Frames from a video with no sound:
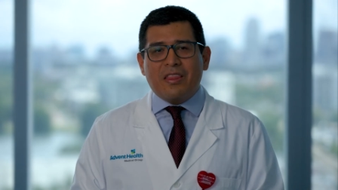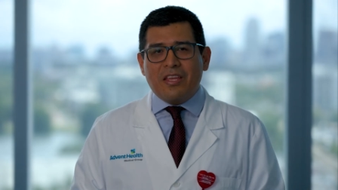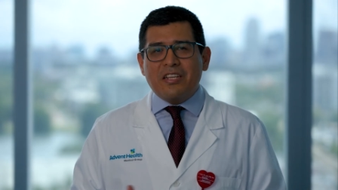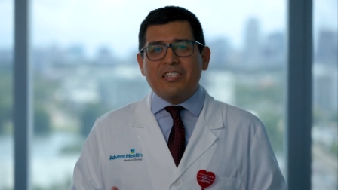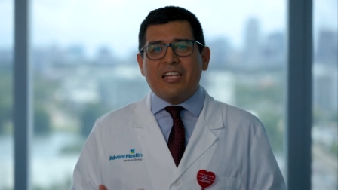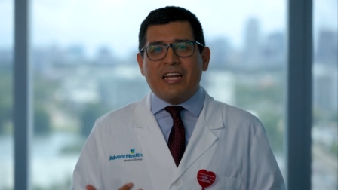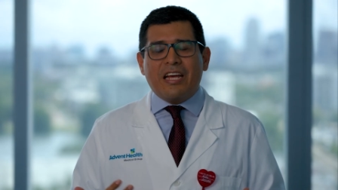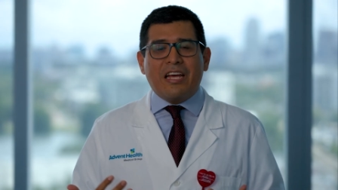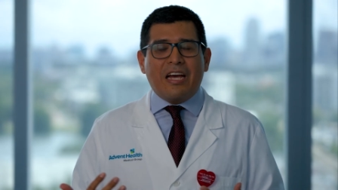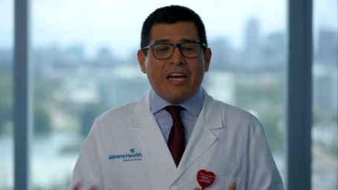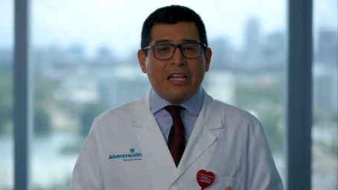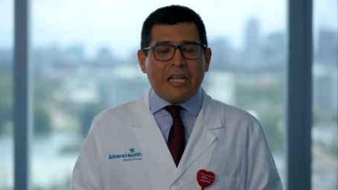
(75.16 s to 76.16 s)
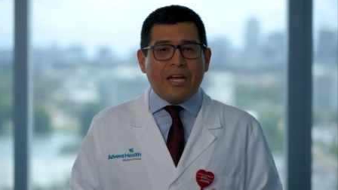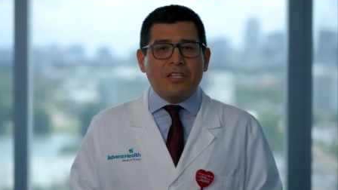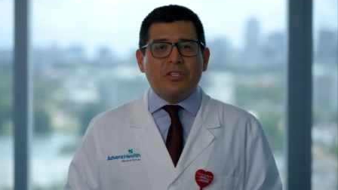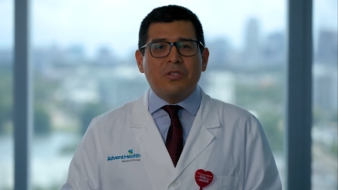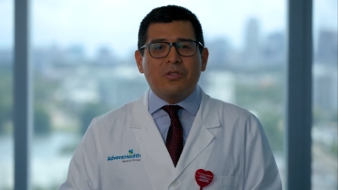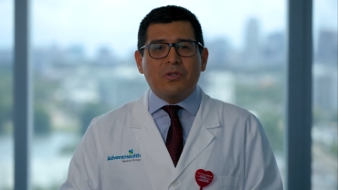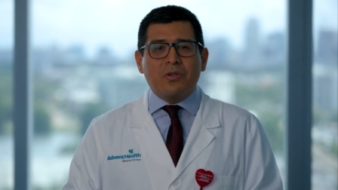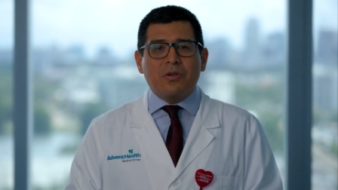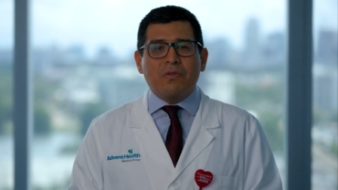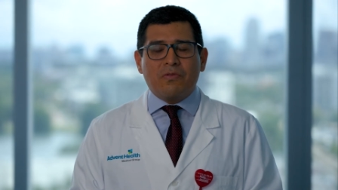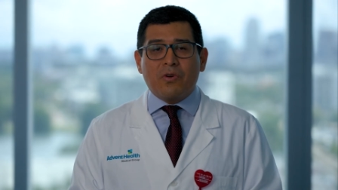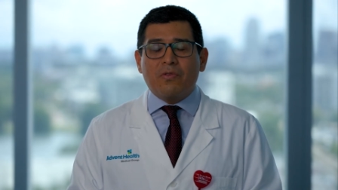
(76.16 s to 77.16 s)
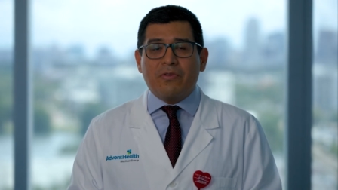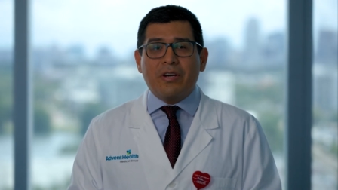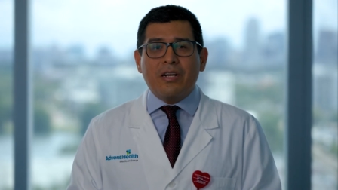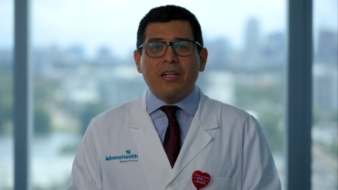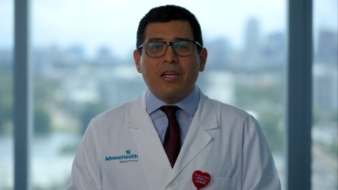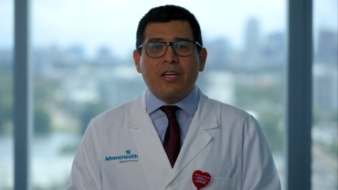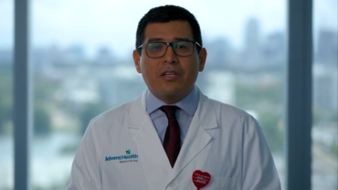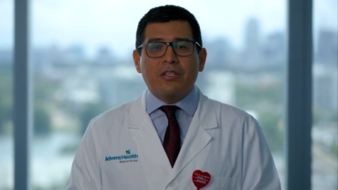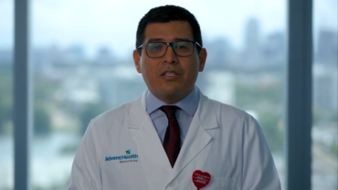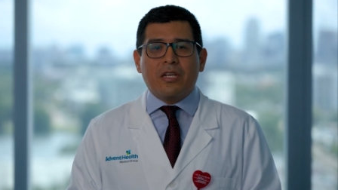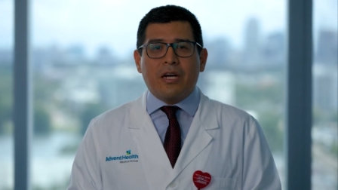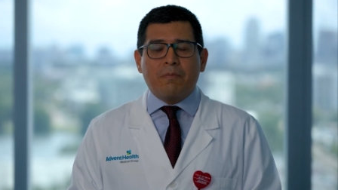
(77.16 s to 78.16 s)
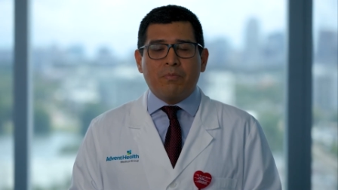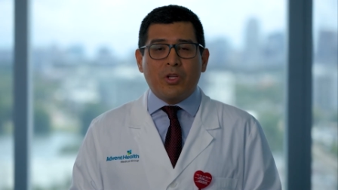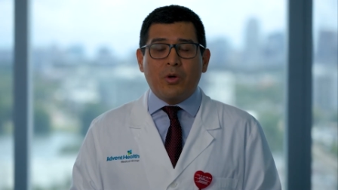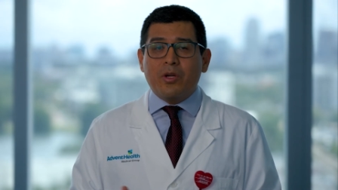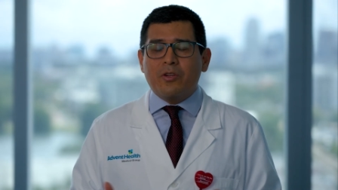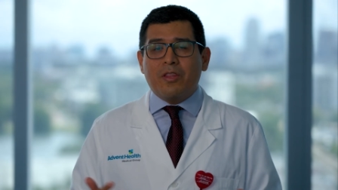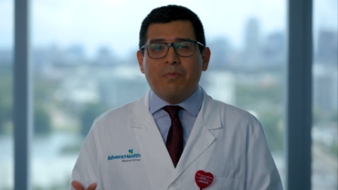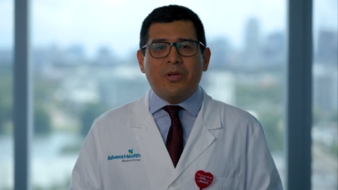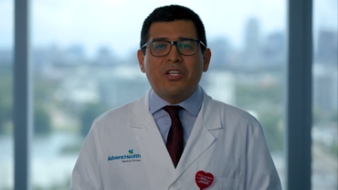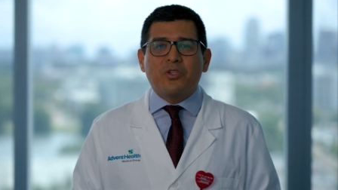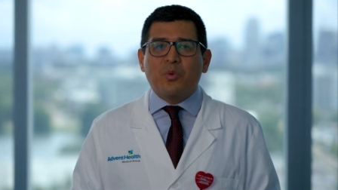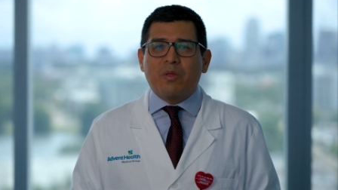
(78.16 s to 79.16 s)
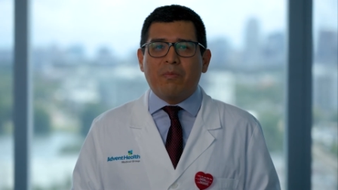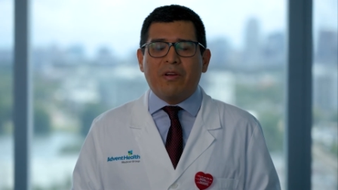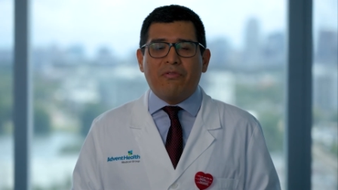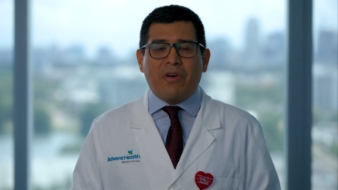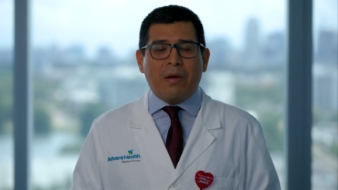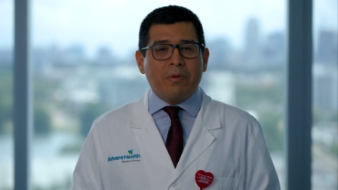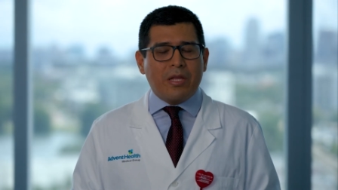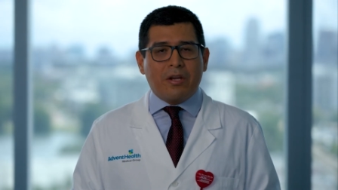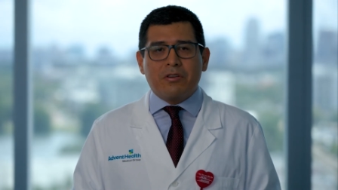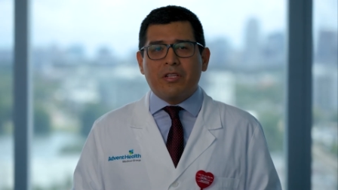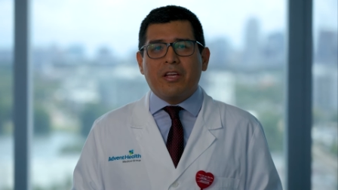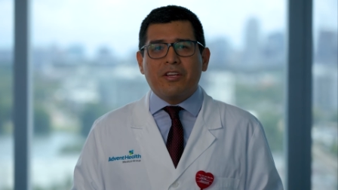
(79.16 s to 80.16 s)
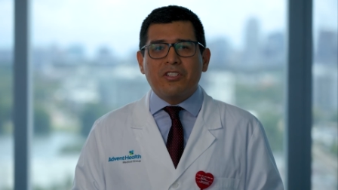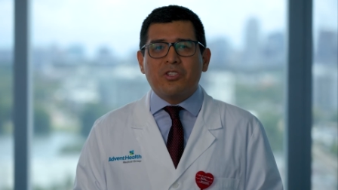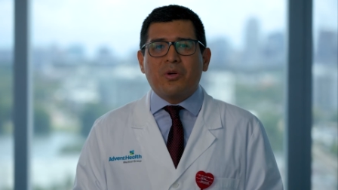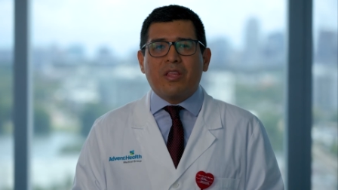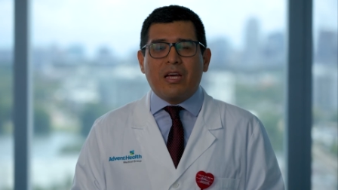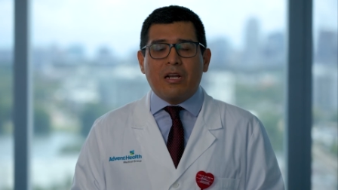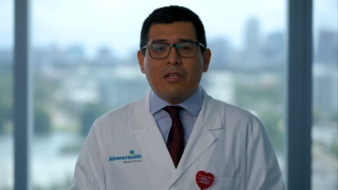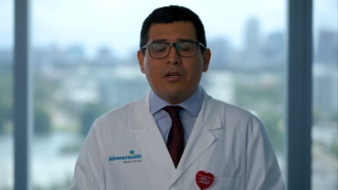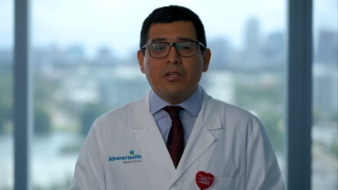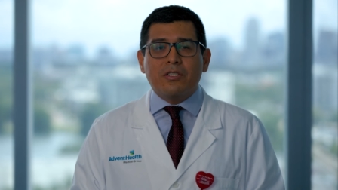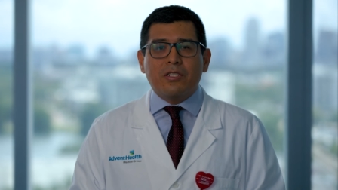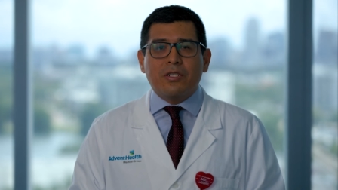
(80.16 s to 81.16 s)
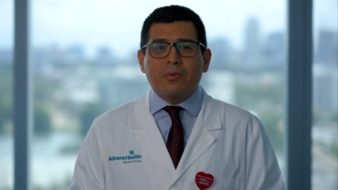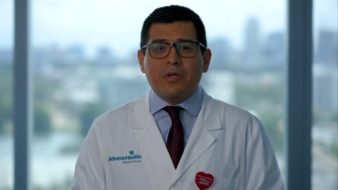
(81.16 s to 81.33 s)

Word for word: The things that I, I like to do for fun is um, going to the beach with my family. I really enjoy that a lot.